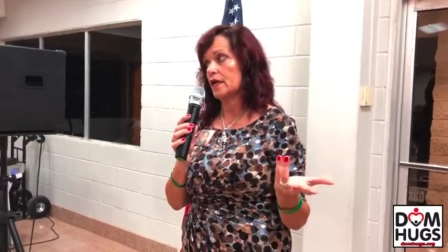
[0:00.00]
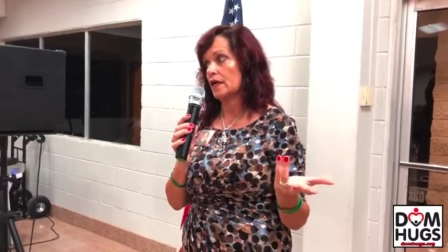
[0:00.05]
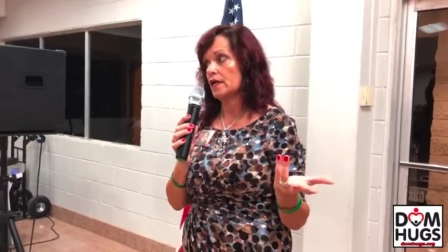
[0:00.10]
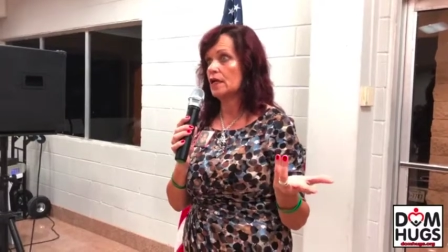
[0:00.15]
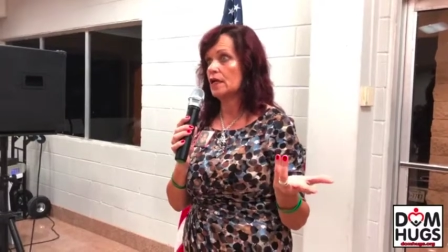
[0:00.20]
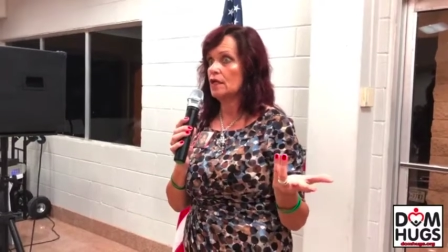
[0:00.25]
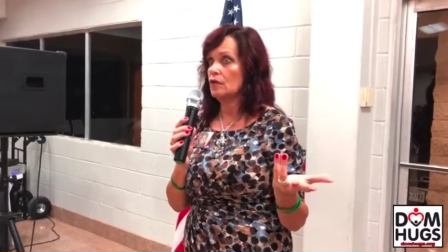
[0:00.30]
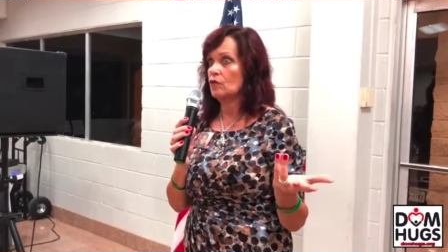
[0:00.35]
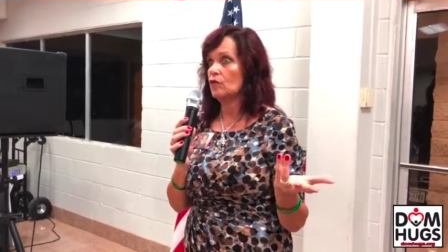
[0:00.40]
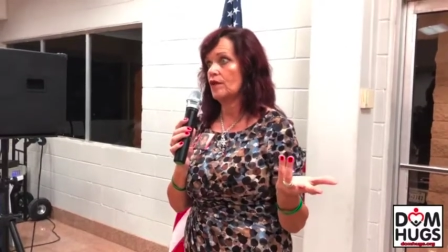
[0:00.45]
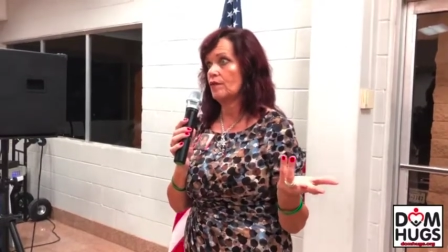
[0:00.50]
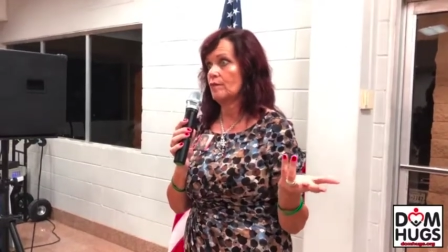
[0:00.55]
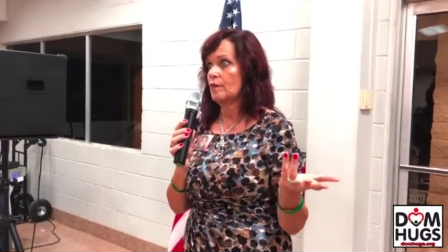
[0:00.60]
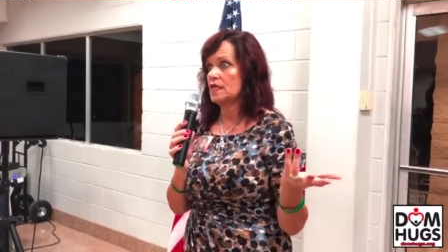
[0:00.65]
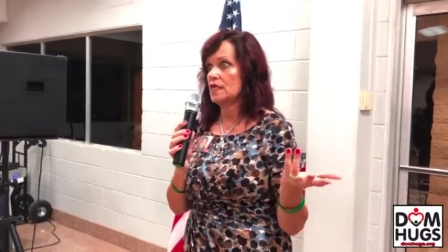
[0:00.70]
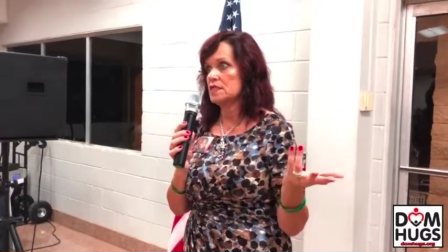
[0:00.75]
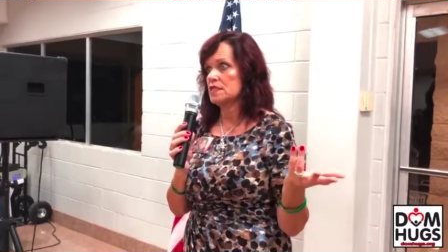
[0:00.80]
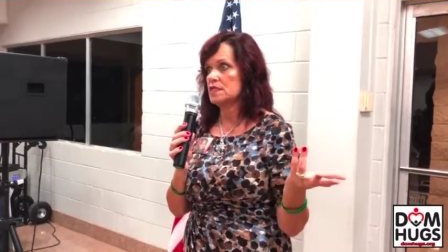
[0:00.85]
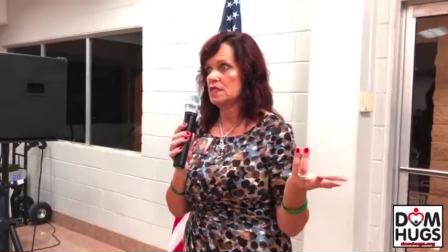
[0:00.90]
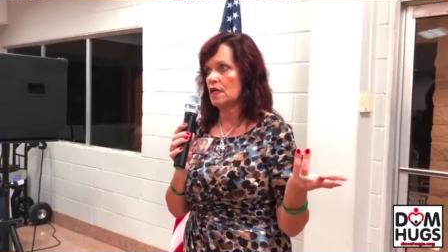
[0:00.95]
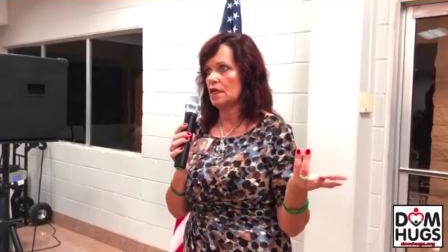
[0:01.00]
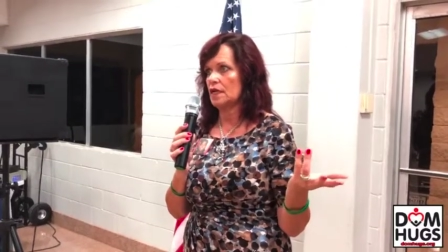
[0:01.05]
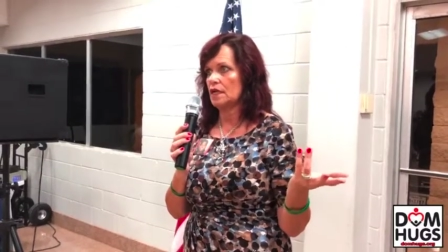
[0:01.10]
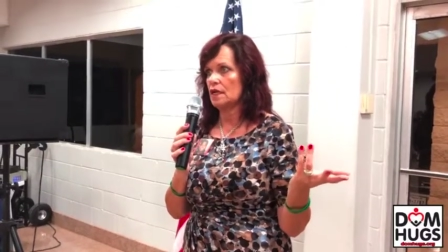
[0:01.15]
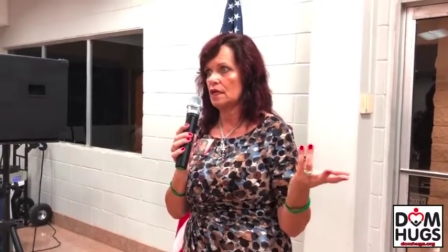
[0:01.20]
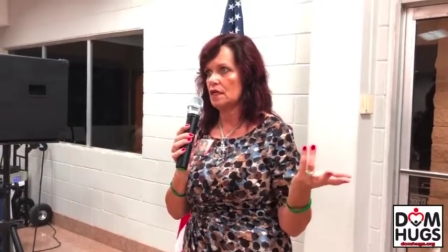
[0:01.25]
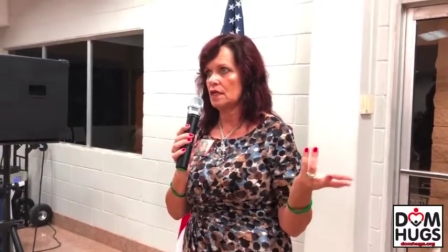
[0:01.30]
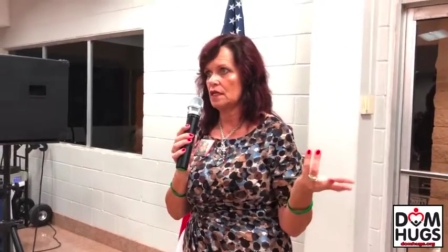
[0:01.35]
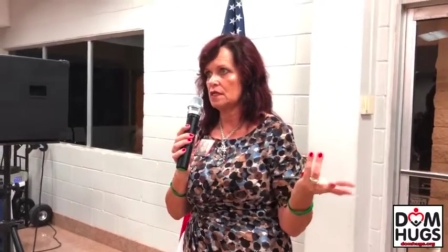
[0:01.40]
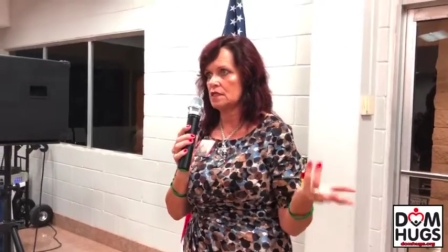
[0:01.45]
Clearly with my
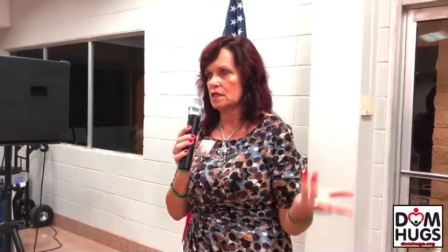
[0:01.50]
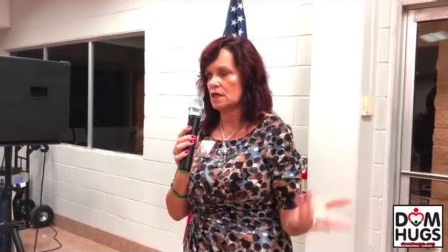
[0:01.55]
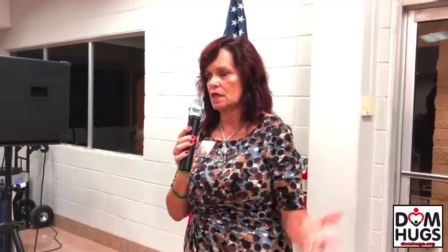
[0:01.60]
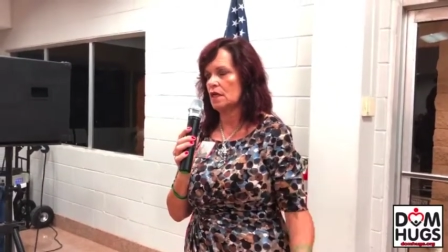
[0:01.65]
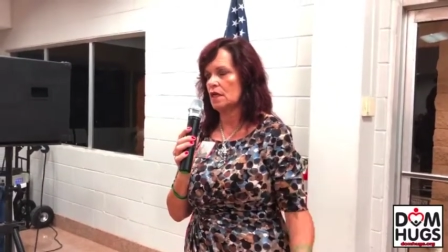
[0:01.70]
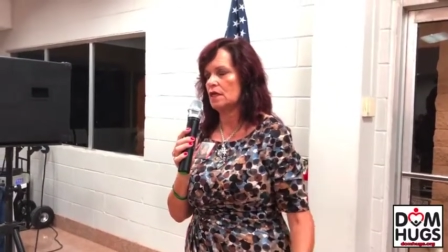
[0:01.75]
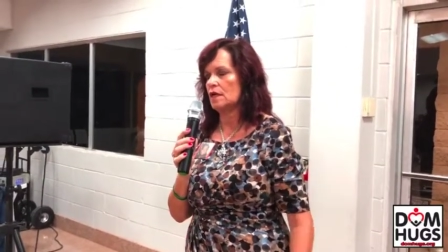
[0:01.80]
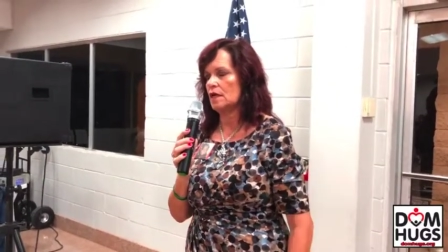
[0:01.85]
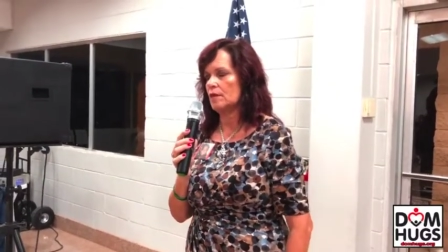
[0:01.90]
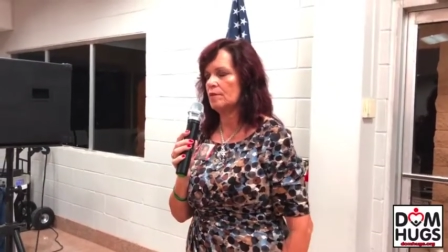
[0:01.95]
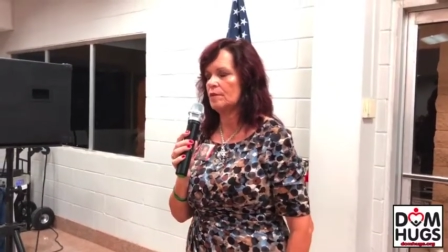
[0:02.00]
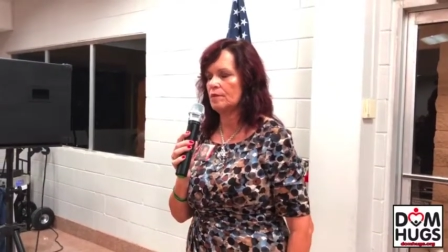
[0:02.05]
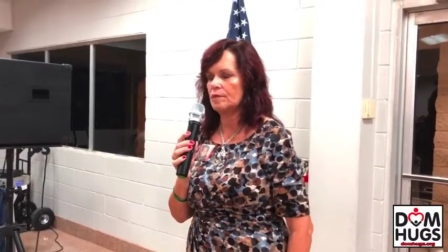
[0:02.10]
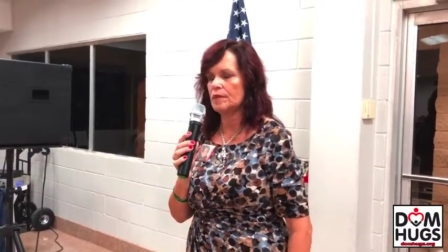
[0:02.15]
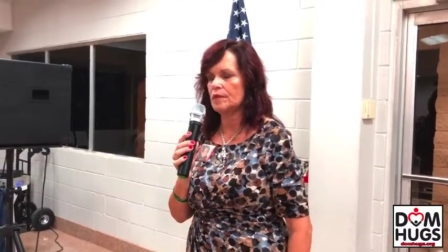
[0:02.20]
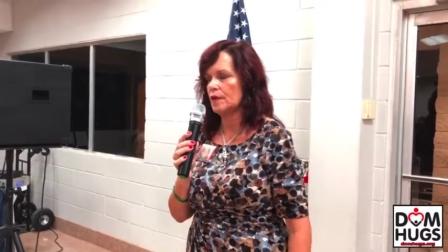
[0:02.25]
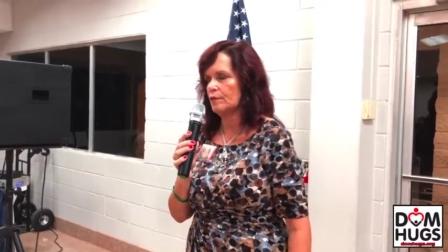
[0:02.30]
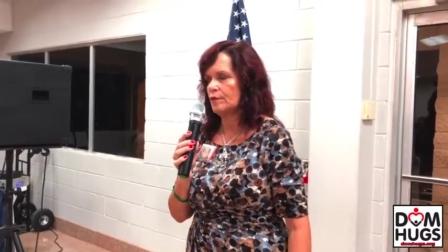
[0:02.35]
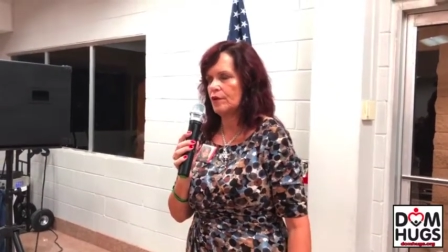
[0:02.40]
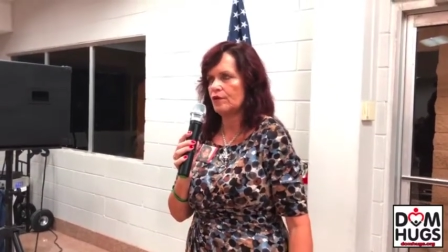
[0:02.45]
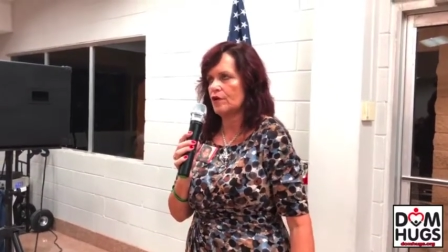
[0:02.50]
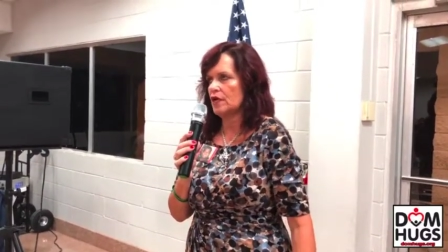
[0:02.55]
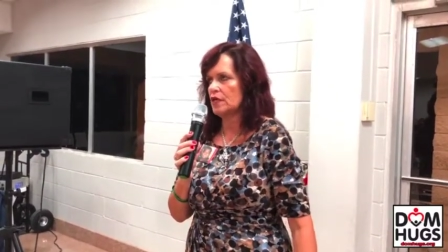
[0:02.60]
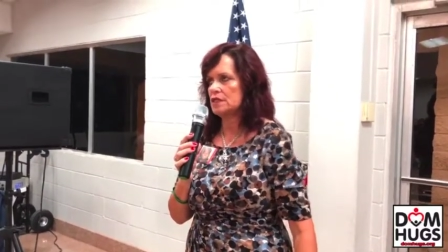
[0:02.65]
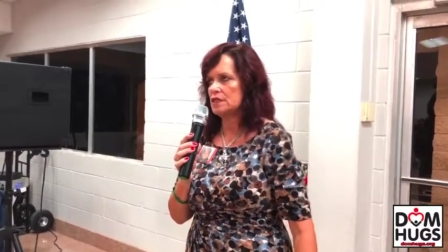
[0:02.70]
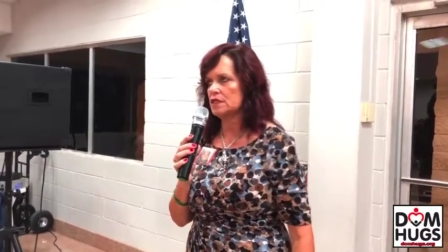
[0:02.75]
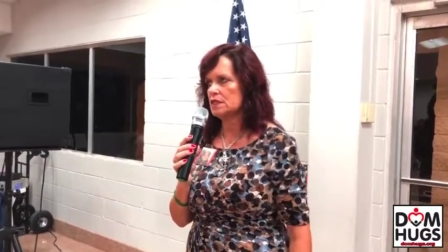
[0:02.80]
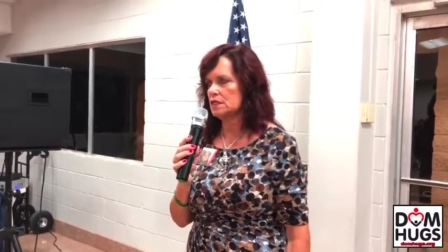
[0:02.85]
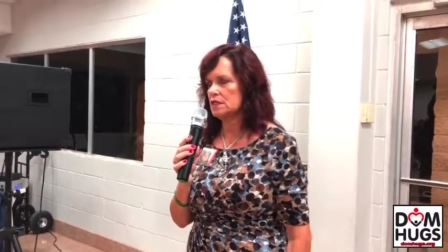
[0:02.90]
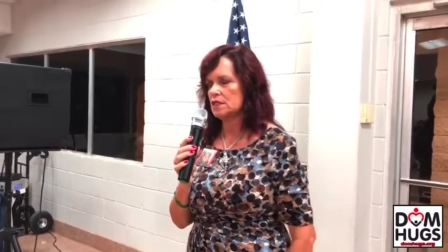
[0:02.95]
son, his color, I'm a
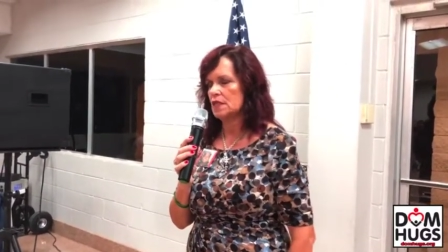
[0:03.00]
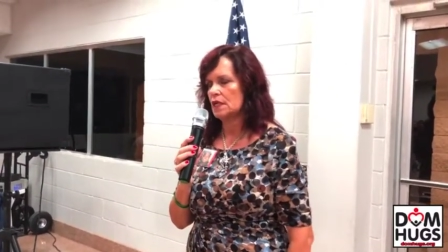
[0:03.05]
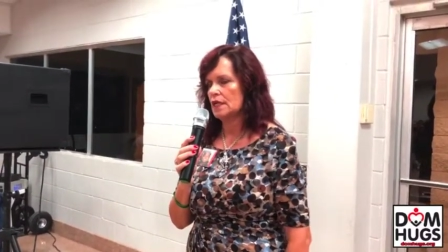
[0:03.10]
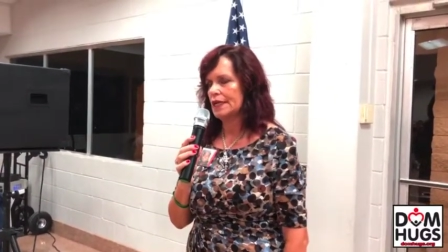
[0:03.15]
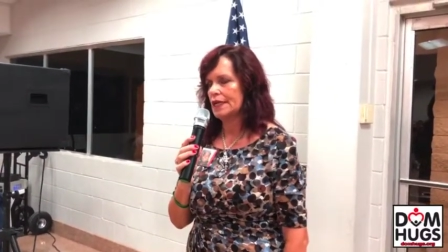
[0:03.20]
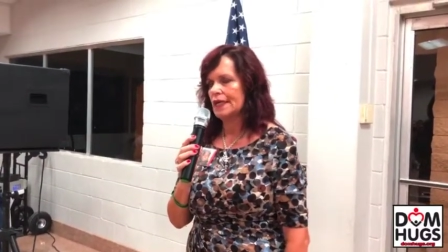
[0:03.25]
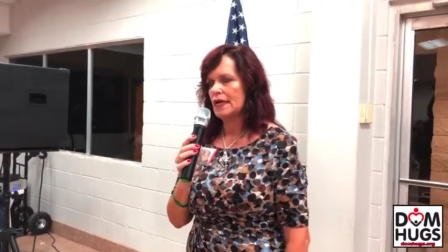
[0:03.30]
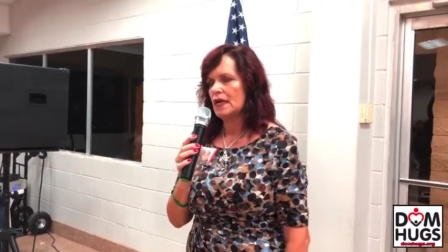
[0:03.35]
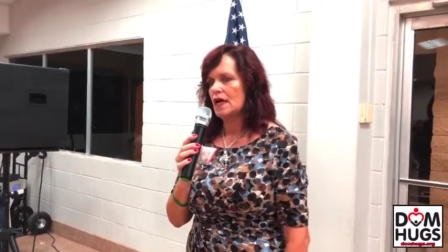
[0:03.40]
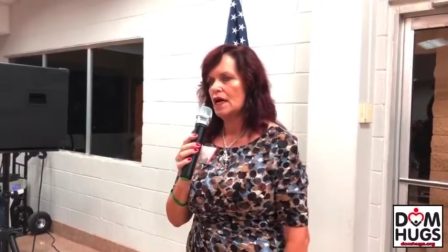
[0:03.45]
racist.